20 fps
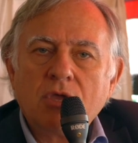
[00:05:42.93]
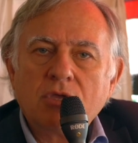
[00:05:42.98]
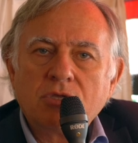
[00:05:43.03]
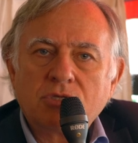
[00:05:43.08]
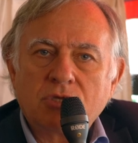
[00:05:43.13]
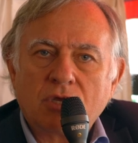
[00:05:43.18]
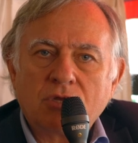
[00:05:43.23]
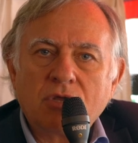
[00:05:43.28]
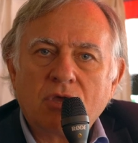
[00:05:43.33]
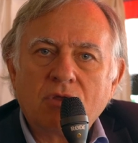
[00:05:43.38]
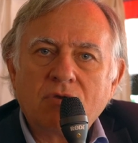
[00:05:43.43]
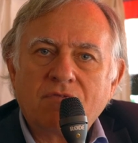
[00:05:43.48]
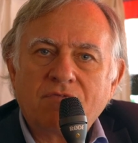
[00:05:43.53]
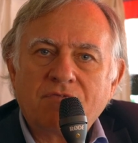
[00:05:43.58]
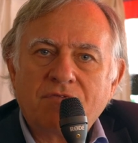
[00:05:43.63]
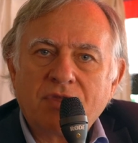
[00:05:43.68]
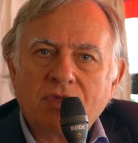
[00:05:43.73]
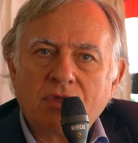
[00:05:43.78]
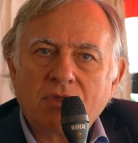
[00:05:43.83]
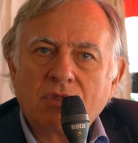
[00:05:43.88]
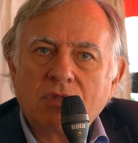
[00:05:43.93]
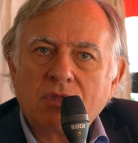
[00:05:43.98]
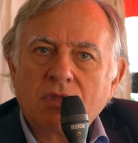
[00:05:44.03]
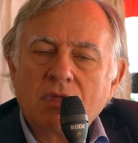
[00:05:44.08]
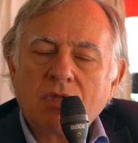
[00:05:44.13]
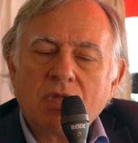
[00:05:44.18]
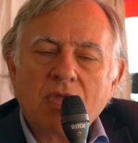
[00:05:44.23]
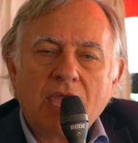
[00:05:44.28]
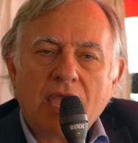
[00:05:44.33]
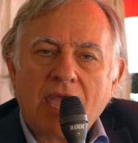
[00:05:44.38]
So don't feel
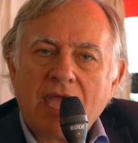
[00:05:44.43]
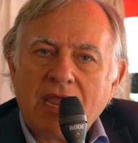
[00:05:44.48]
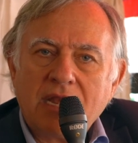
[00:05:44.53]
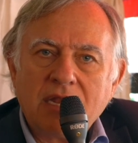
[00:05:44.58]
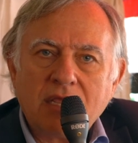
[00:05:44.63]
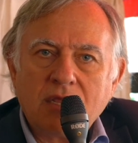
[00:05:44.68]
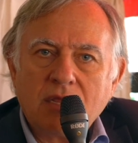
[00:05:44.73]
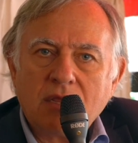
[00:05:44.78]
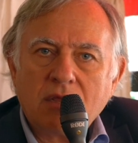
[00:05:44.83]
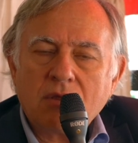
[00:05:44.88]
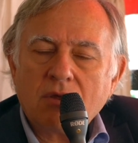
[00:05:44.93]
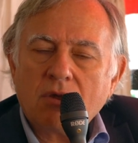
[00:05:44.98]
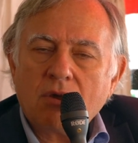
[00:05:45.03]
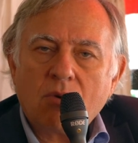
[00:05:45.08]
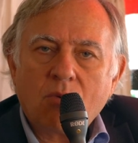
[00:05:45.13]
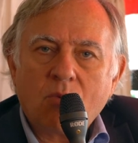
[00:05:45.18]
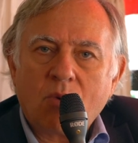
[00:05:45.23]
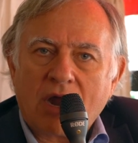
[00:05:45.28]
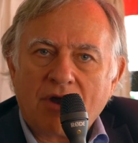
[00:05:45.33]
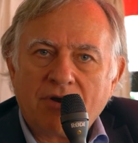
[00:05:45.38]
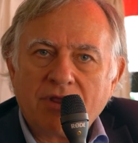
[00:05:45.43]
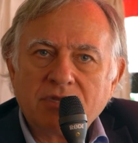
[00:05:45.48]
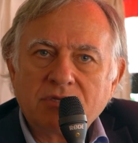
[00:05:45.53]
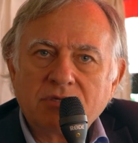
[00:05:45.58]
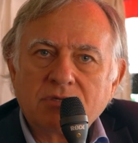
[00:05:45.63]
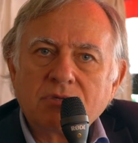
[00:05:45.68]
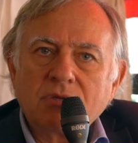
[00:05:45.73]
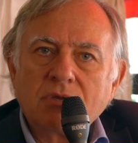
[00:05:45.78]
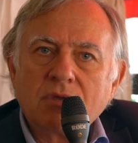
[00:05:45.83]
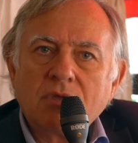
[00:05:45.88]
any
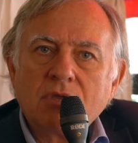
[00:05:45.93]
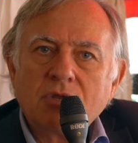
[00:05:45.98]
worries.